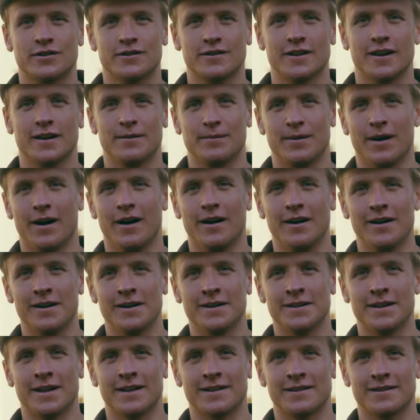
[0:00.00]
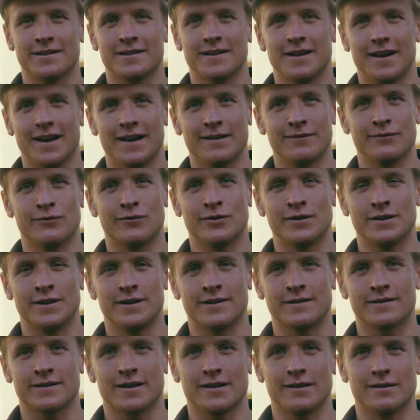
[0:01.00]
stay behind, that everyone
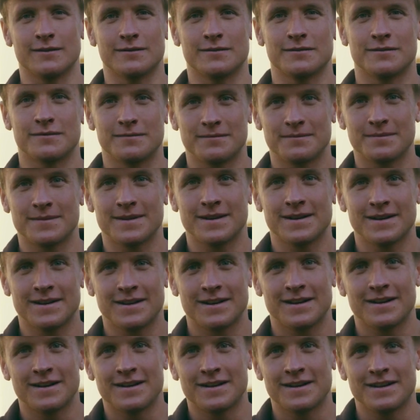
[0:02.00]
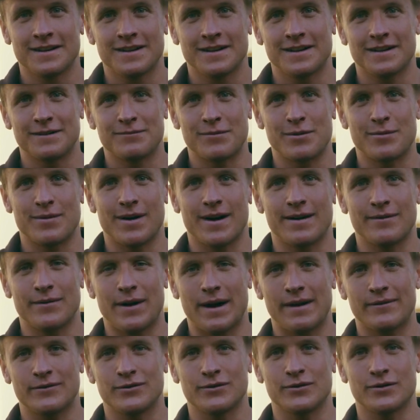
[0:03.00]
is kind of, maybe I
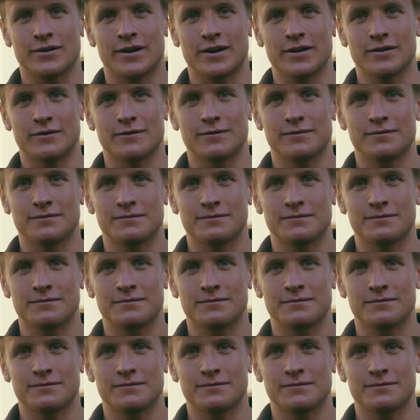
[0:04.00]
have to kind of